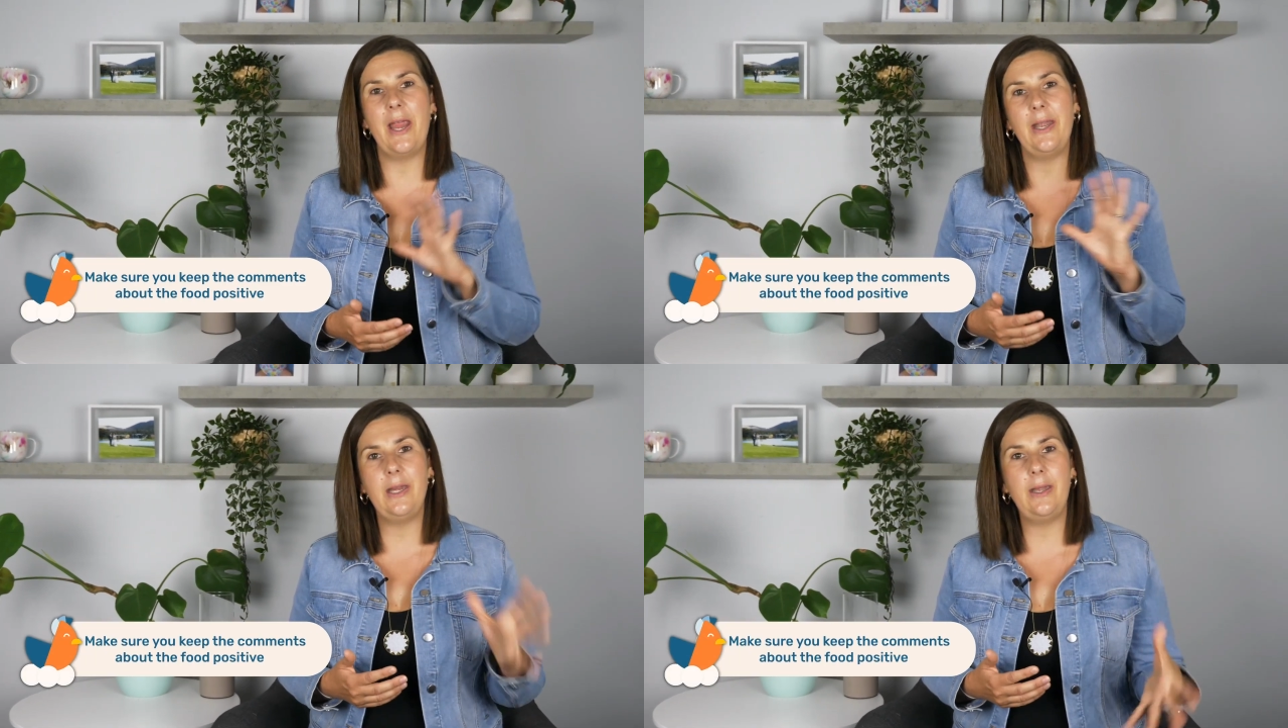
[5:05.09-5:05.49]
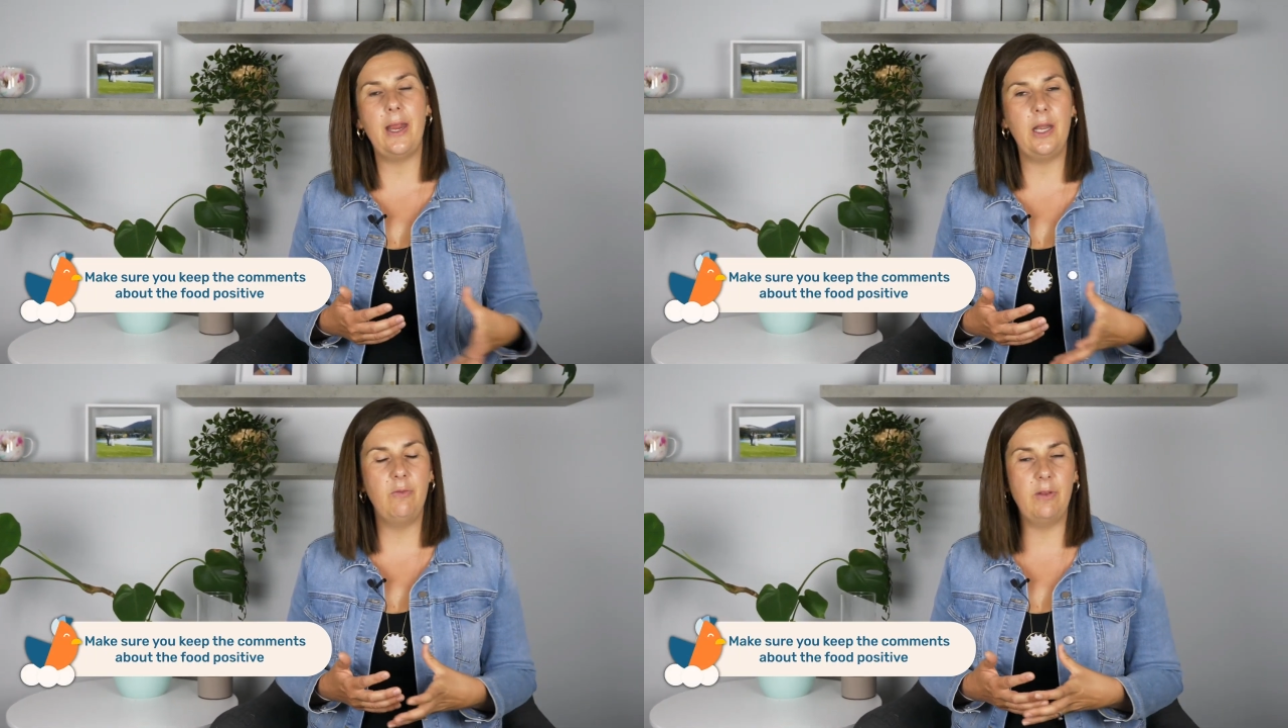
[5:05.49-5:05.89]
any
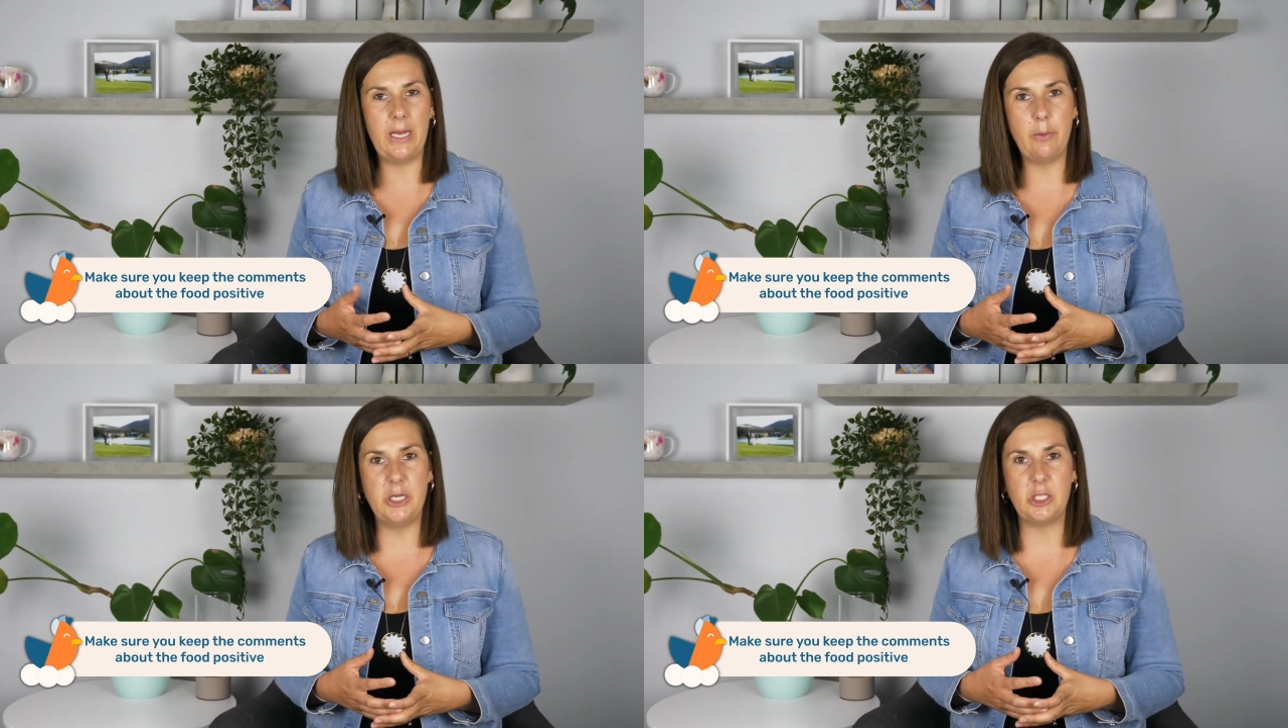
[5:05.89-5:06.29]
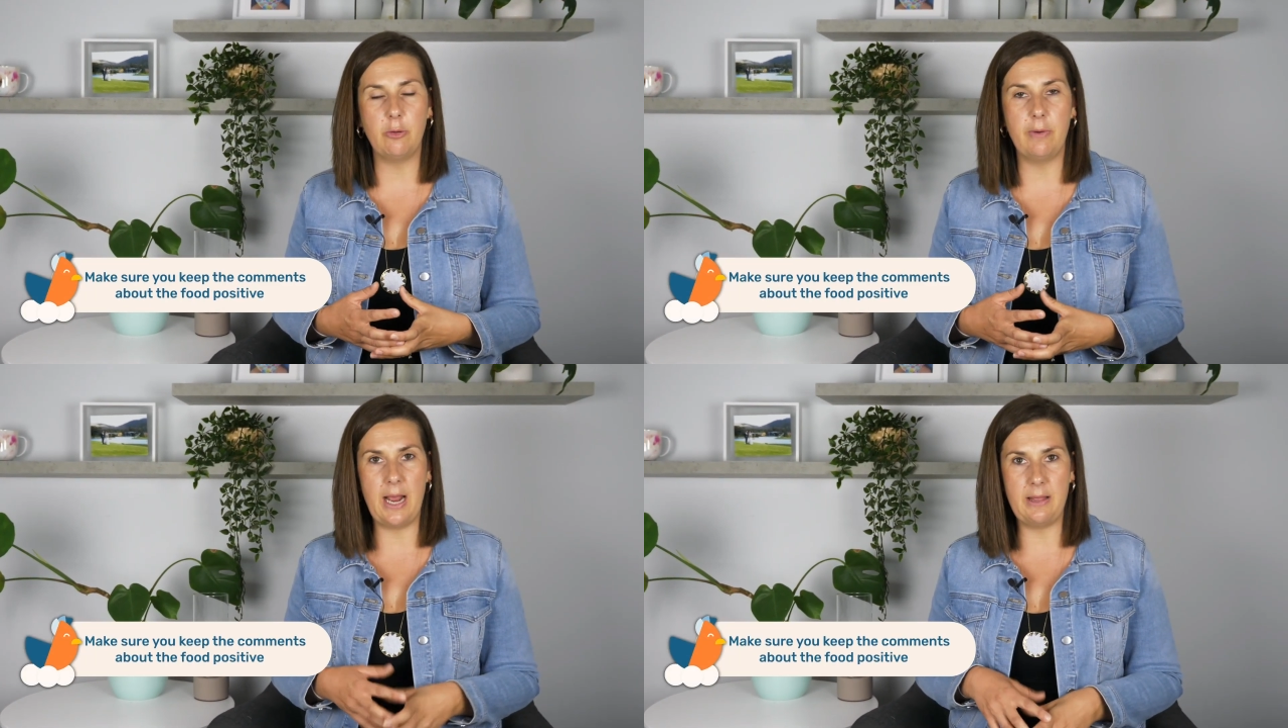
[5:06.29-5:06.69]
negative language
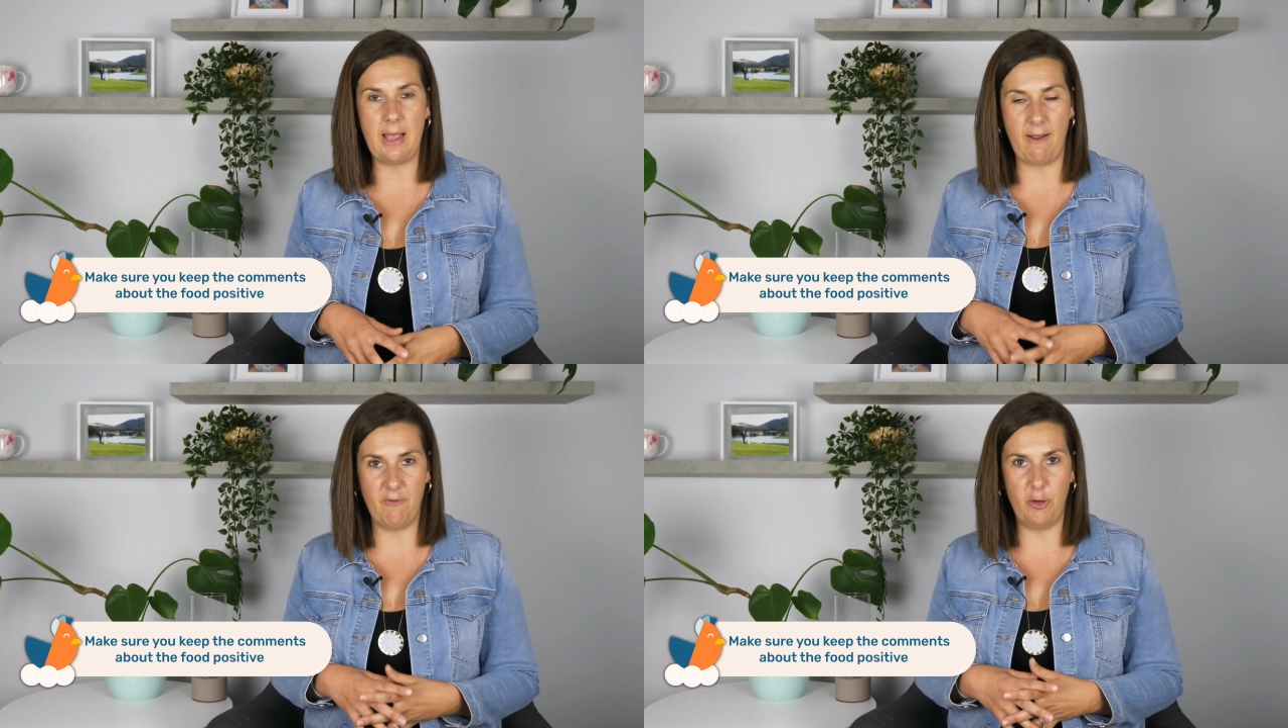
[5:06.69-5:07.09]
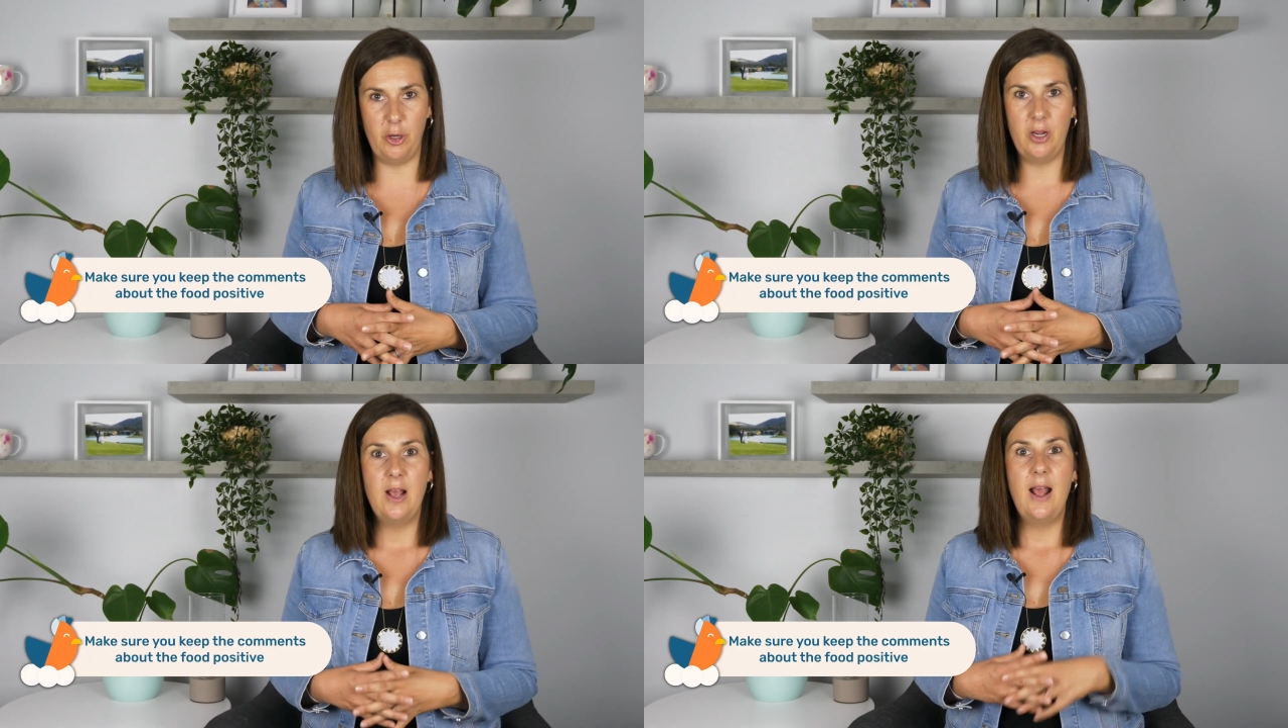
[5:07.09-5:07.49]
around that food.